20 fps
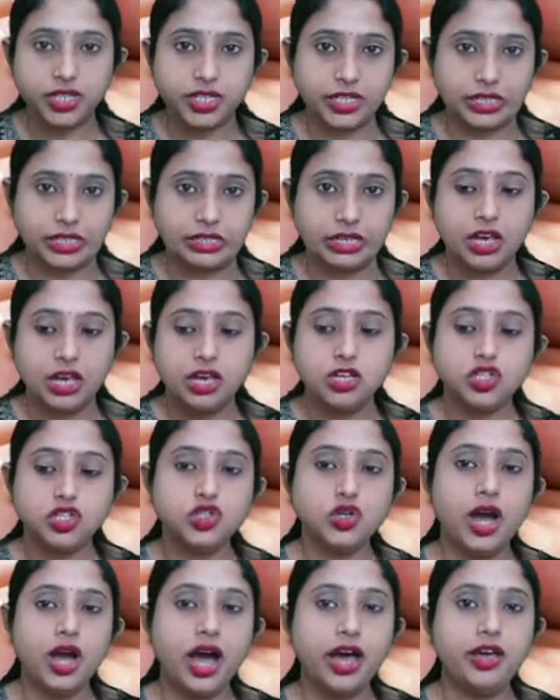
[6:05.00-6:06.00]
it.
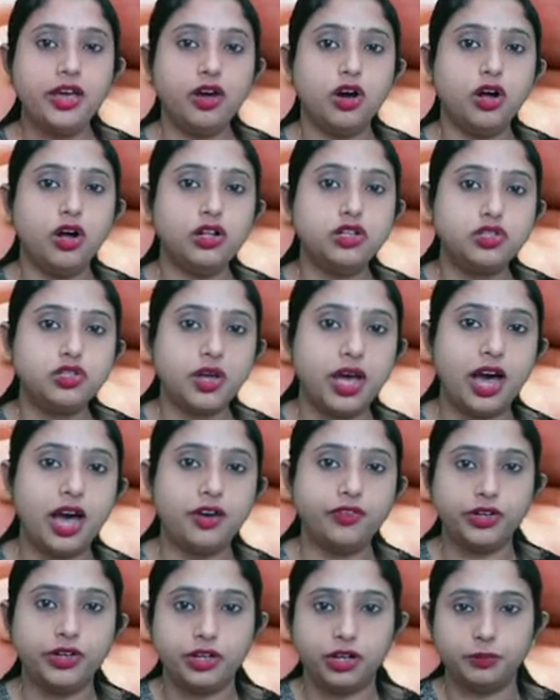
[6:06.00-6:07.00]
So, I also
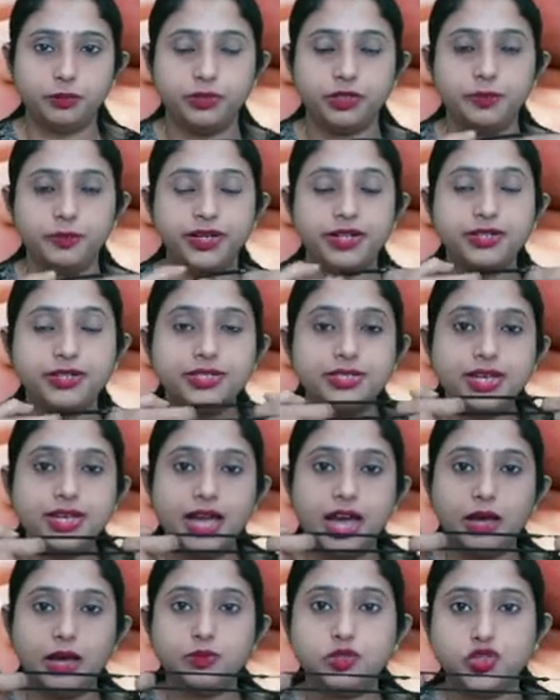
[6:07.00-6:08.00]
have a rubber band. See,
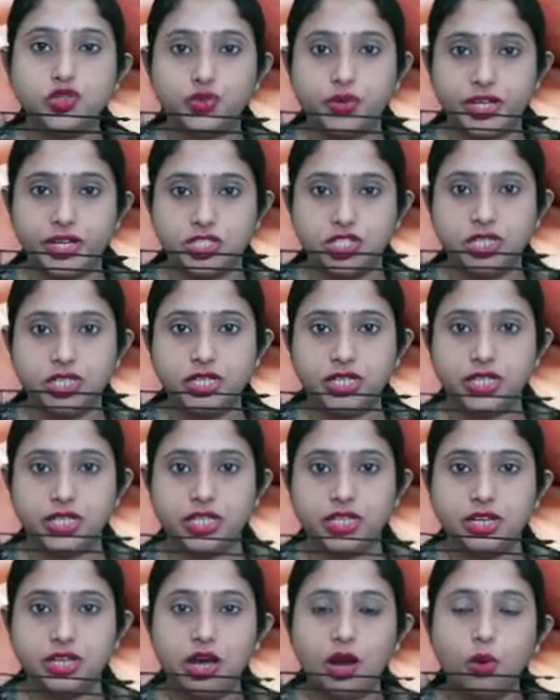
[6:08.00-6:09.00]
I am stretching
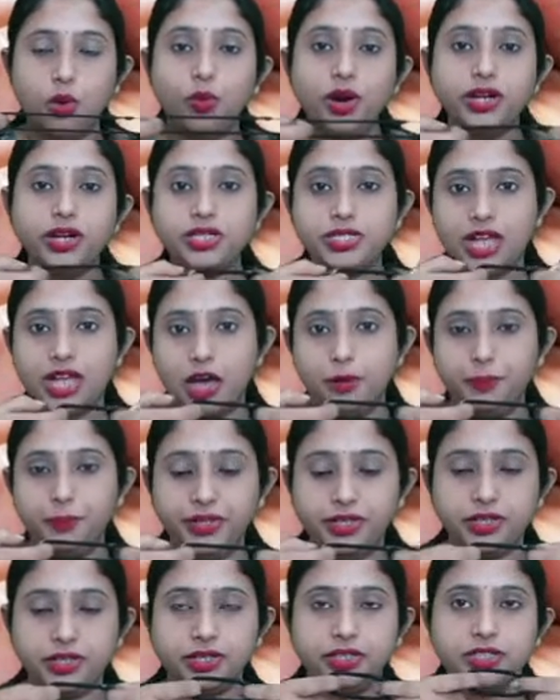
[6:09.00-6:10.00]
it. What is
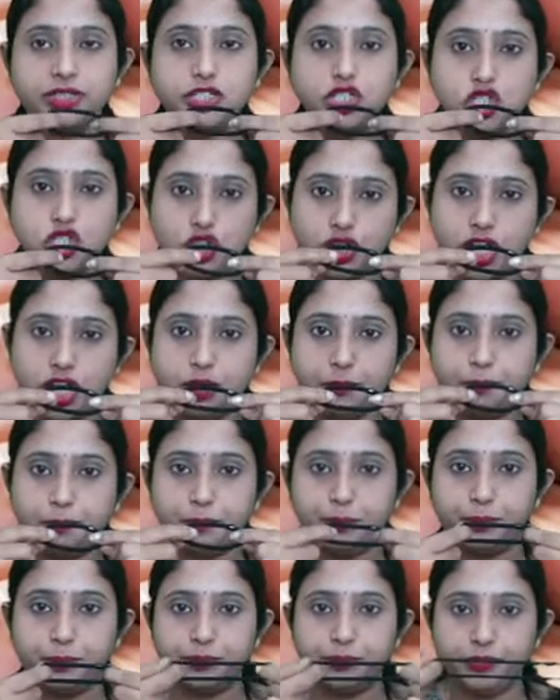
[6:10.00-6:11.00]
happening? The
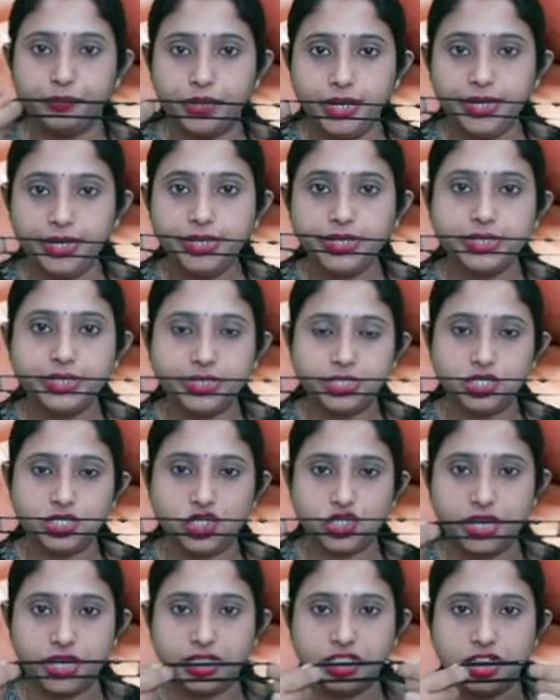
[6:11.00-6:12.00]
shape, right? It is
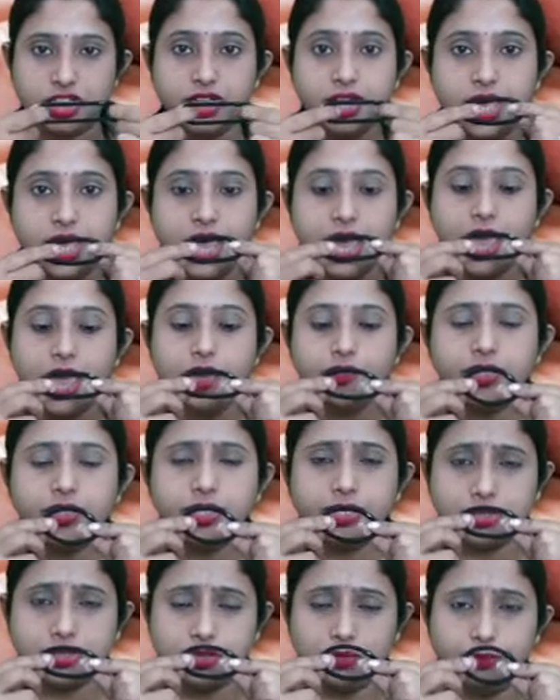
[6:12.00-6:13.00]
changing.
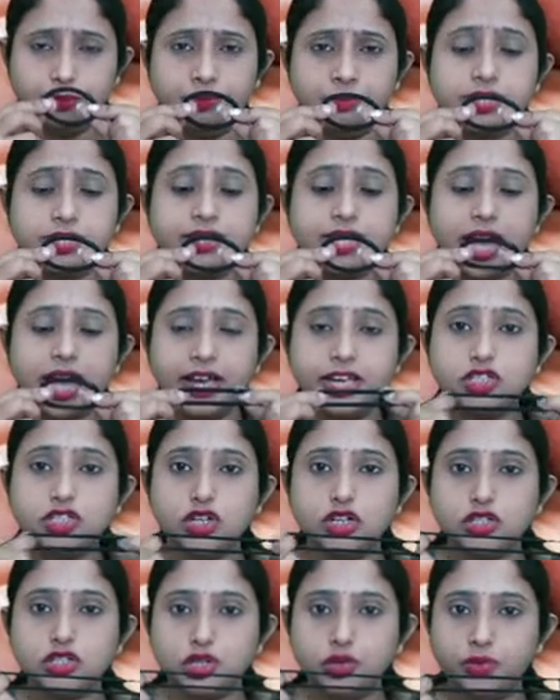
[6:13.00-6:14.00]
And size
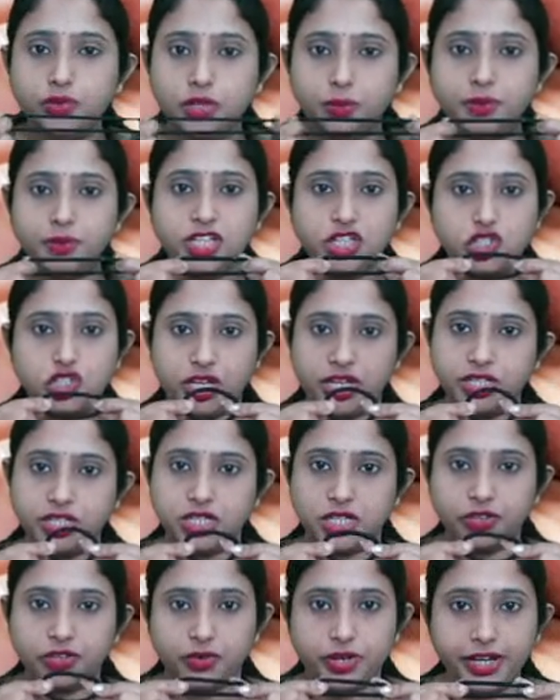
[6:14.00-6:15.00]
also will be
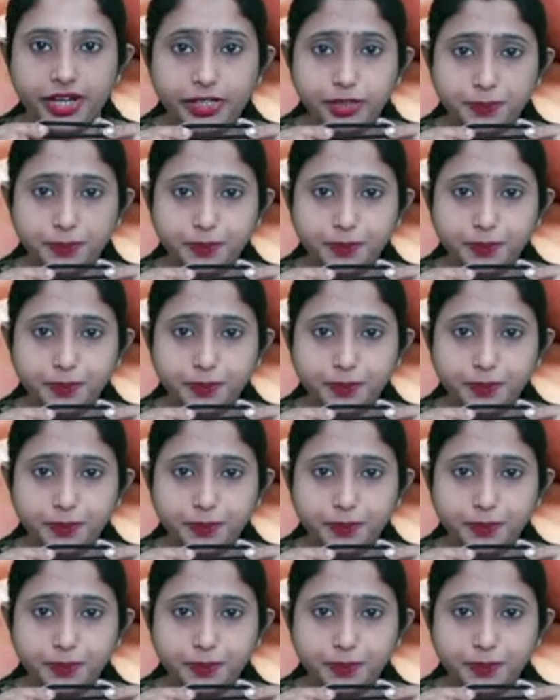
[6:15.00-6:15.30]
changing, right?